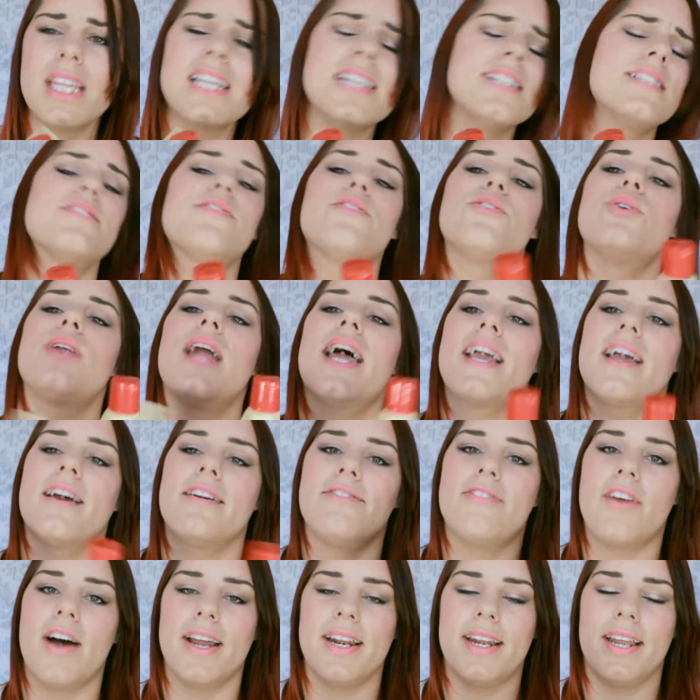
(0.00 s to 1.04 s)
is for like a
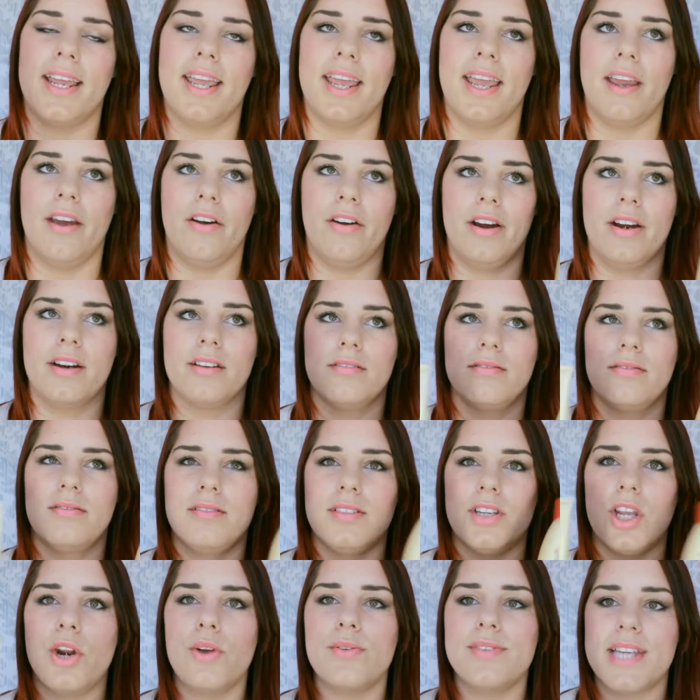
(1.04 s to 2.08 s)
finer hair and
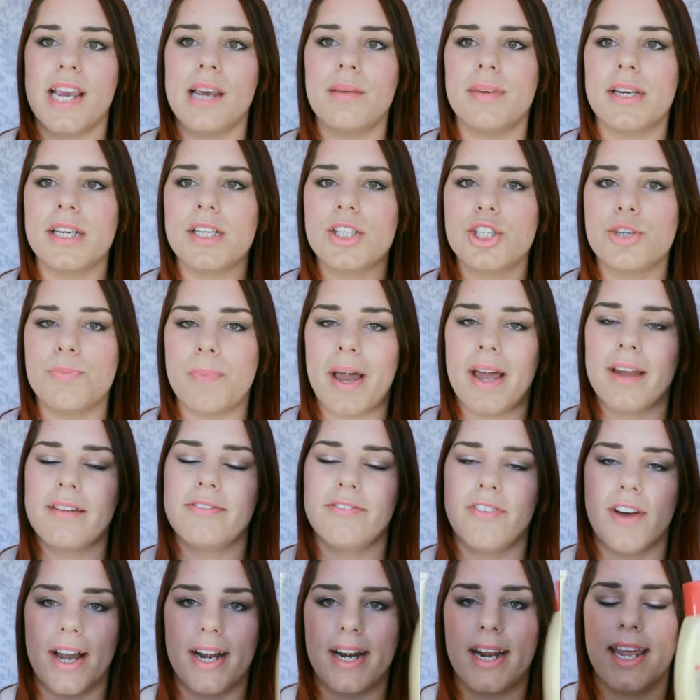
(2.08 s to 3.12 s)
you know damaged but
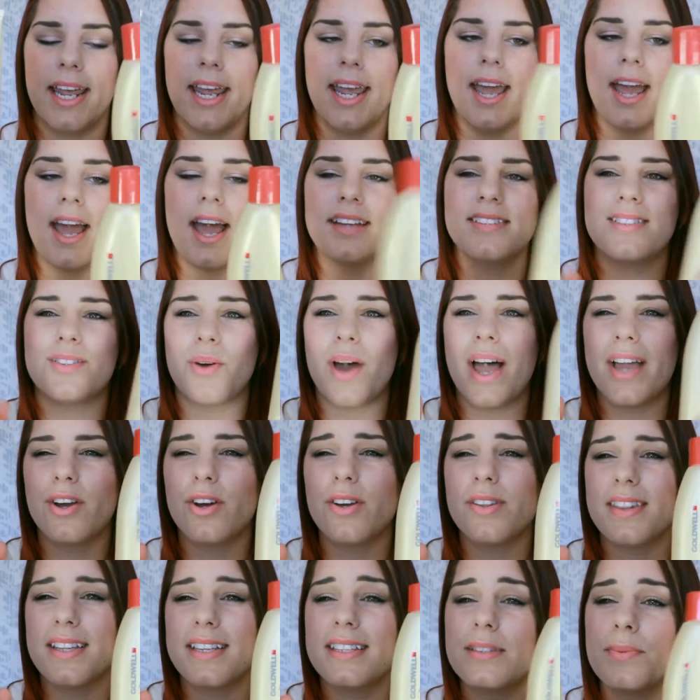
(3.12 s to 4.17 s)
finer hair. So I
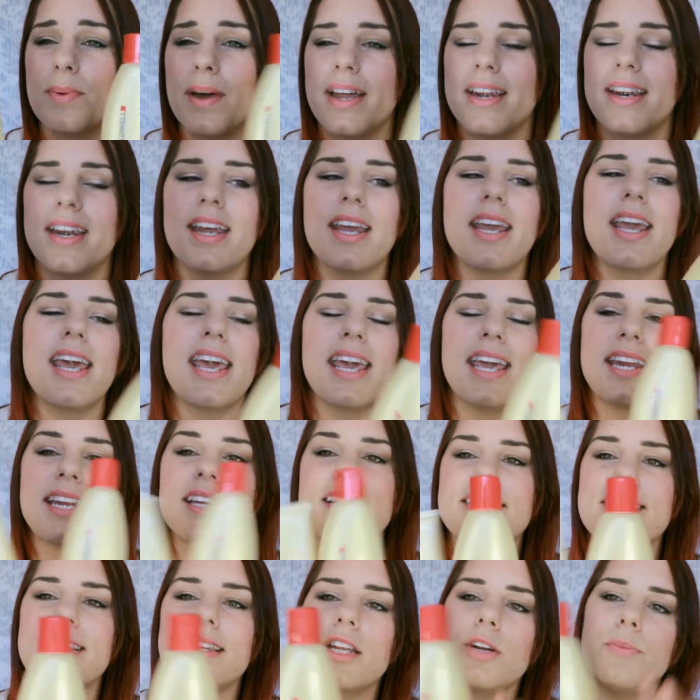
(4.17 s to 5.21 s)
got this one. It
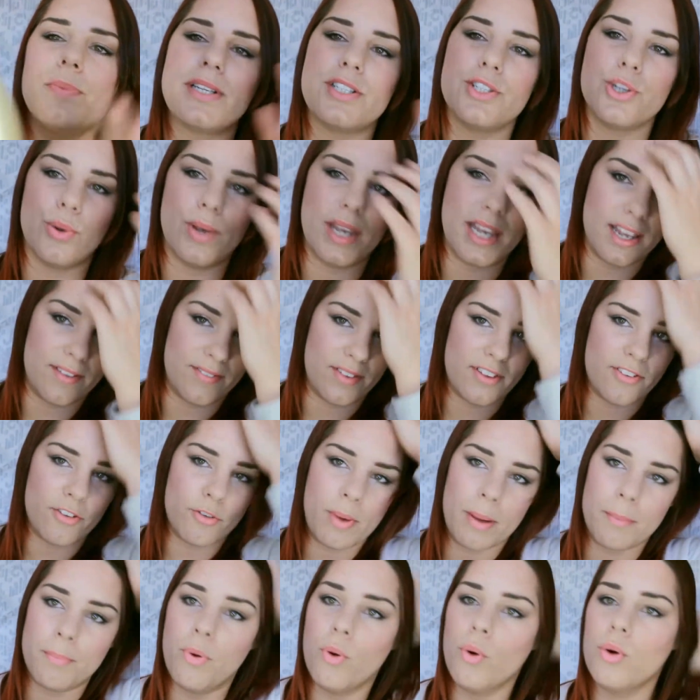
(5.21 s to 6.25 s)
is a little bit too heavy for
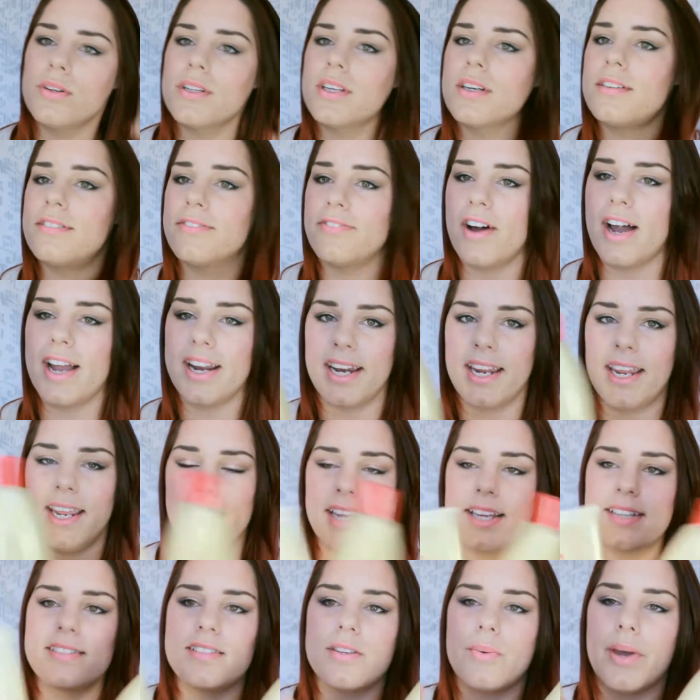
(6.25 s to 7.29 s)
my poor little fine
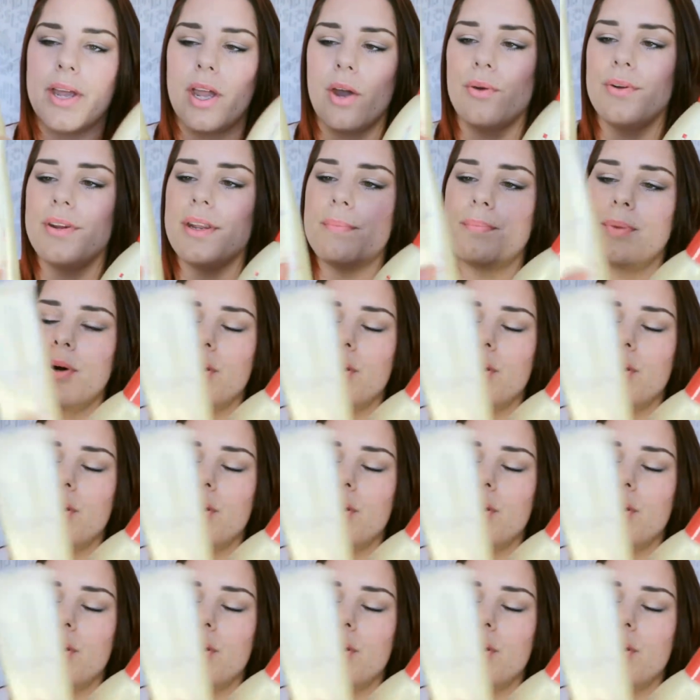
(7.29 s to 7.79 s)
hair so I only